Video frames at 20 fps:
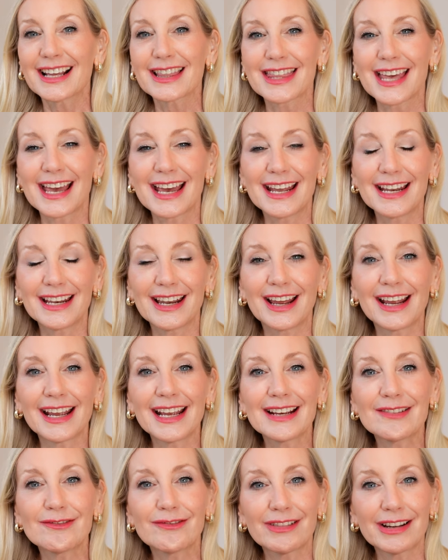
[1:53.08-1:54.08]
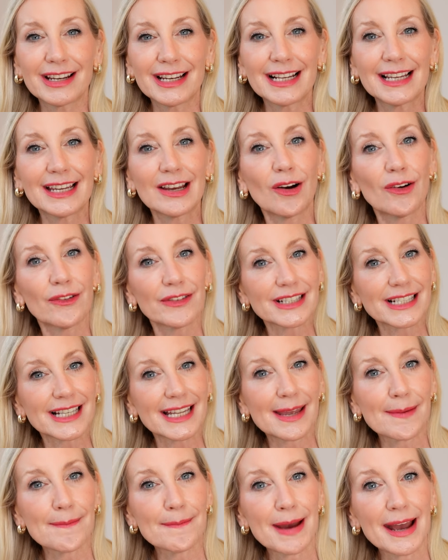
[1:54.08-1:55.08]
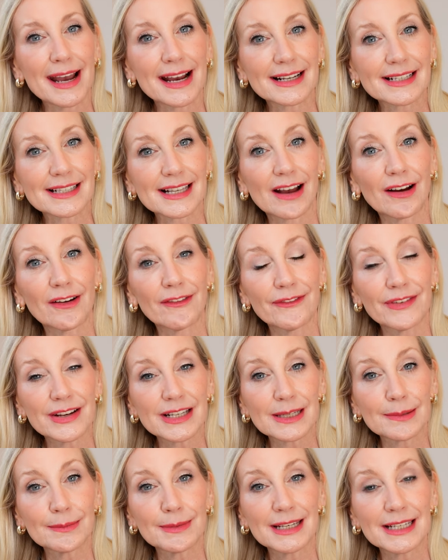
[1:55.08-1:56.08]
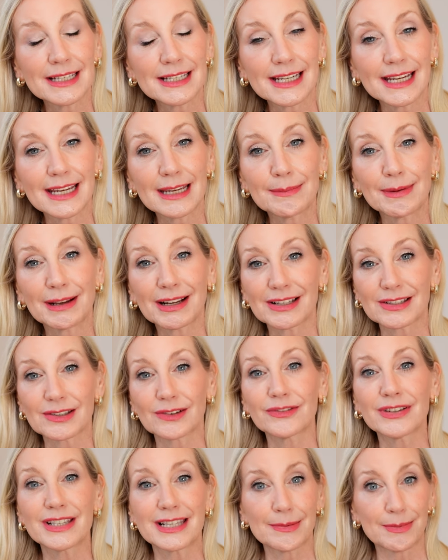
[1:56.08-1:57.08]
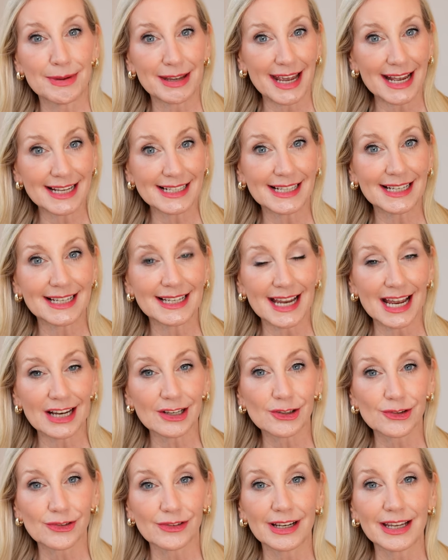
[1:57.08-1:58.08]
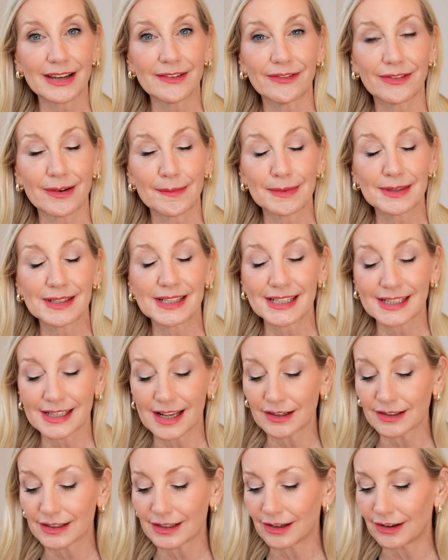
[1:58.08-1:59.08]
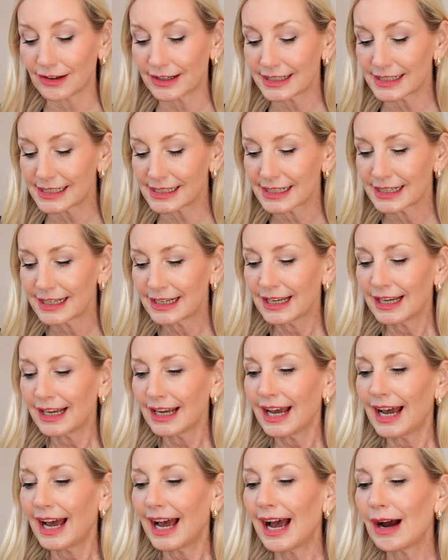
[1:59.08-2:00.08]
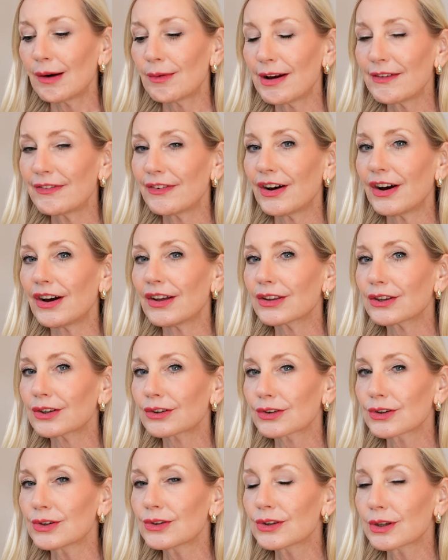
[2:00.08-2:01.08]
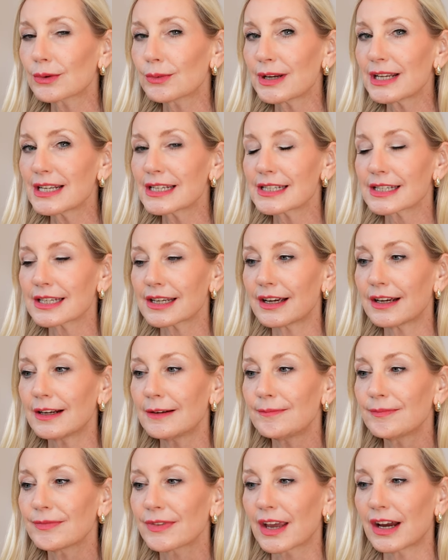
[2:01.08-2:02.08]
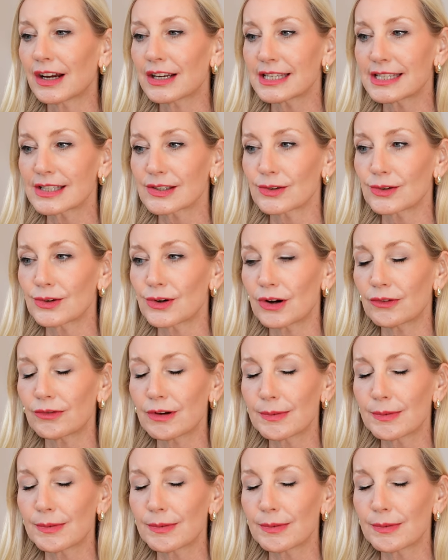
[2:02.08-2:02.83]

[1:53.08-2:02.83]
then it really obviously impacts our vitamin D, because obviously we get it naturally from sunlight. However, through the winter, I saw a